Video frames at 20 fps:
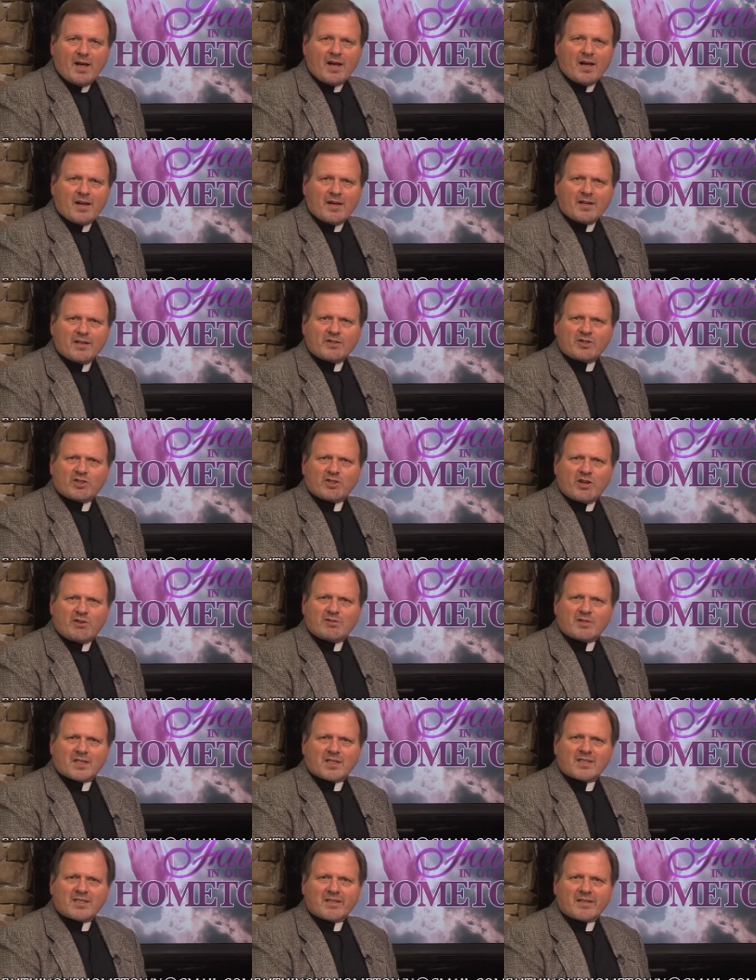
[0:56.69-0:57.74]
uh,
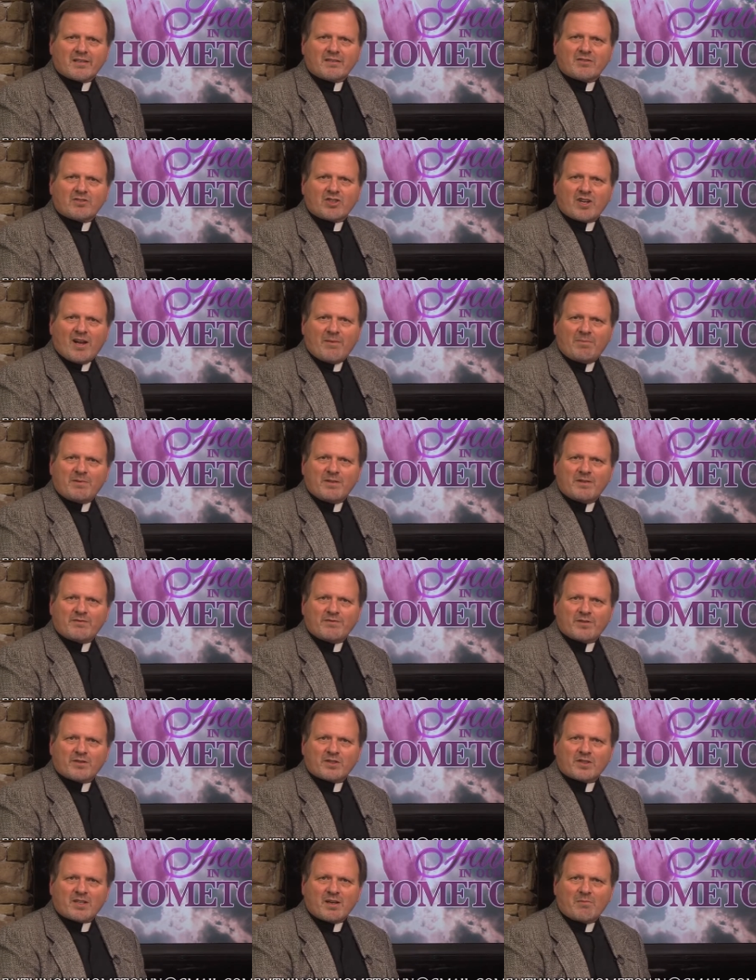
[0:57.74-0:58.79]
shows us that Joplin,
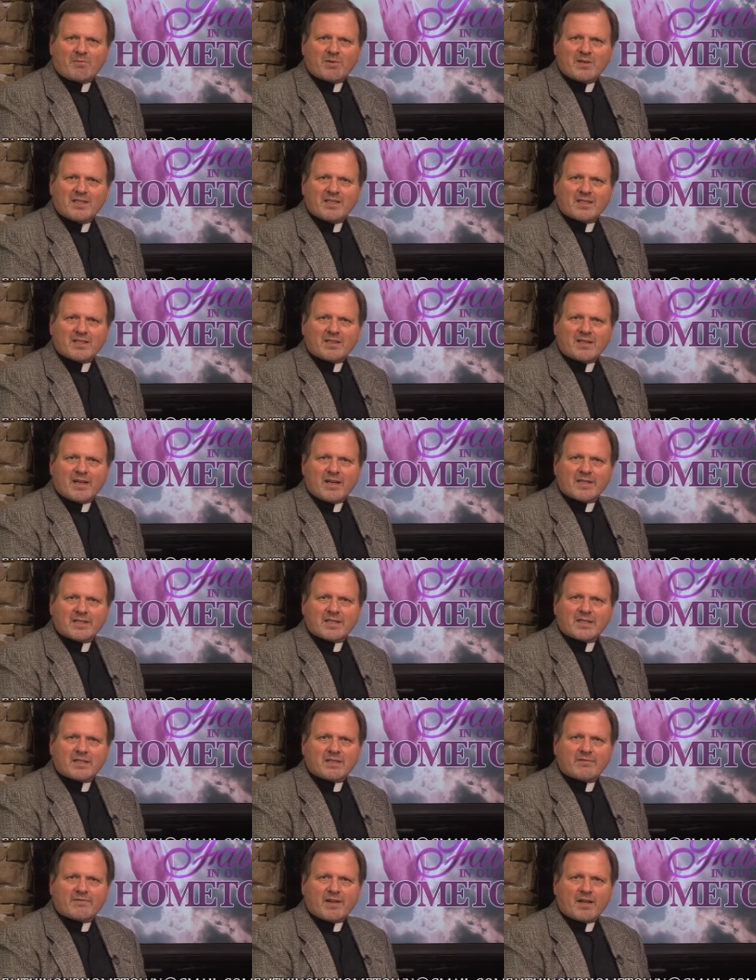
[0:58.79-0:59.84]
for some reason,
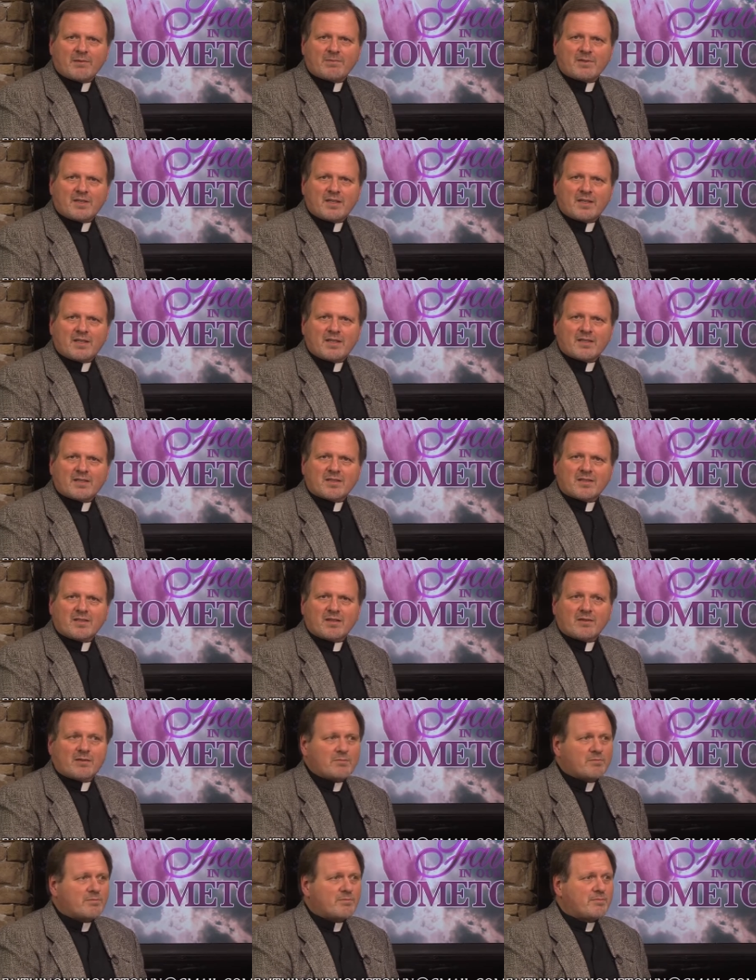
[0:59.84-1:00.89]
has developed into this
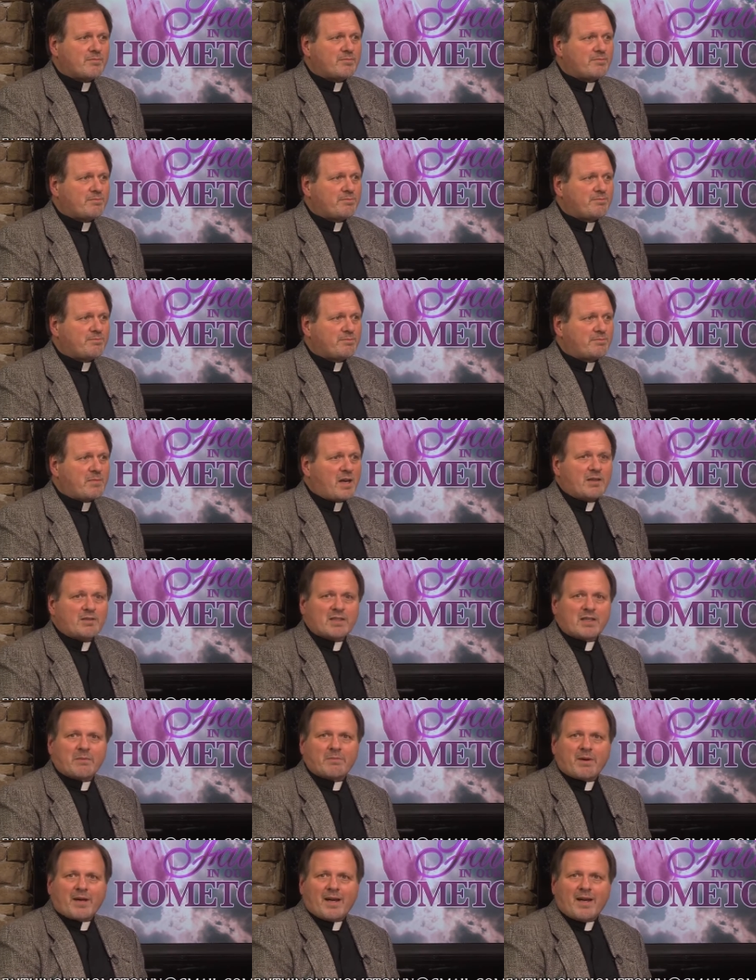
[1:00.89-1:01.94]
little
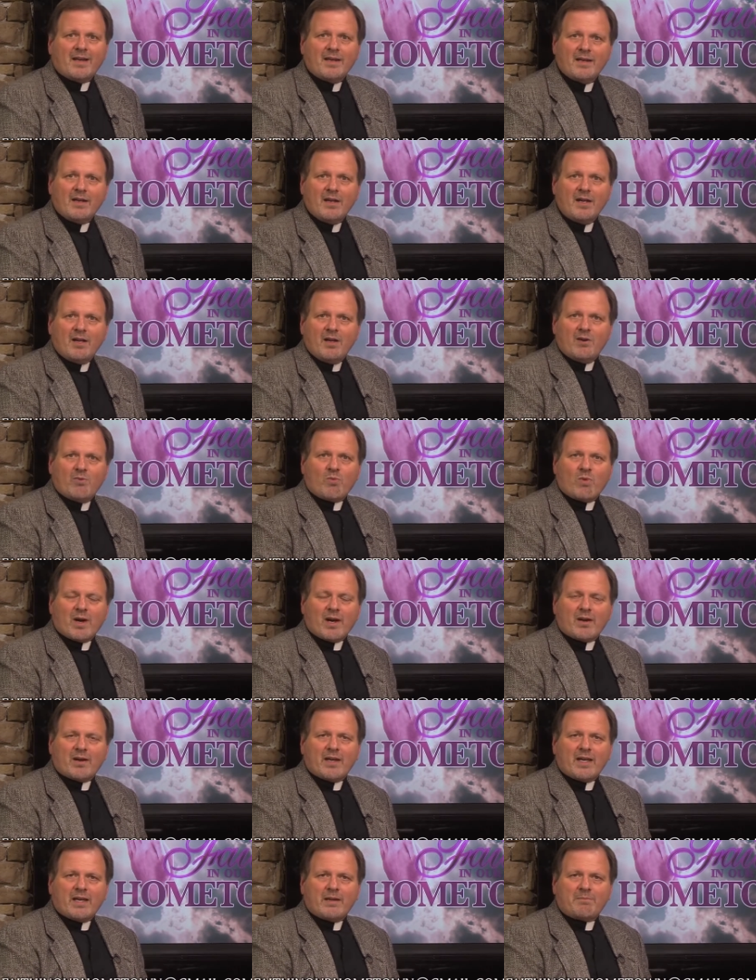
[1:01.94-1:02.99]
melting pot
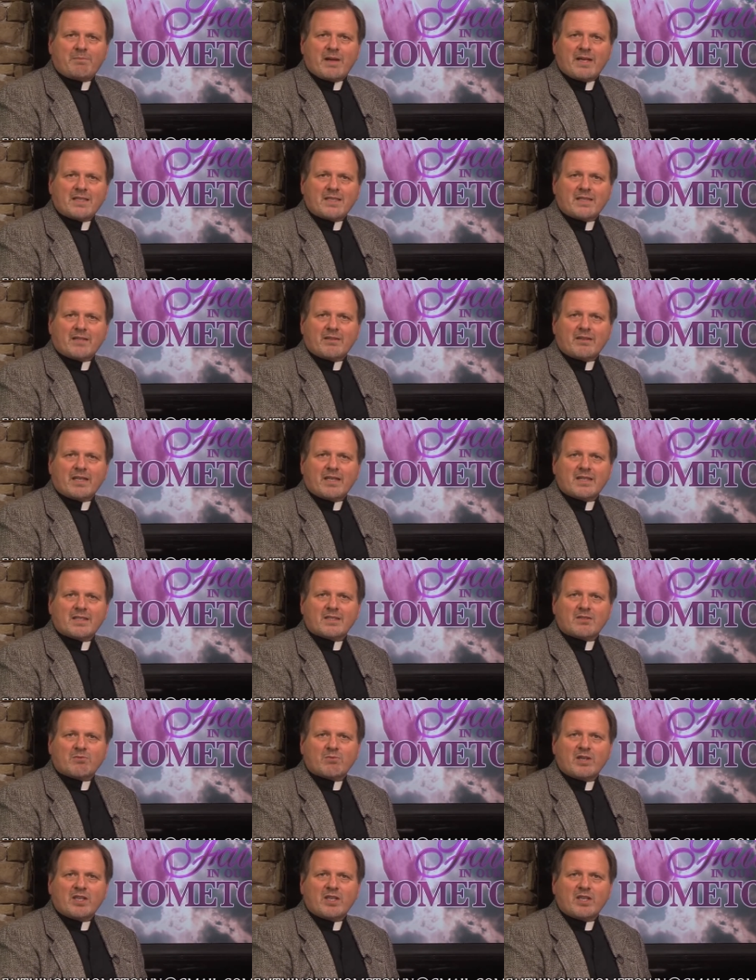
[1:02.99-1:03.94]
where it basically has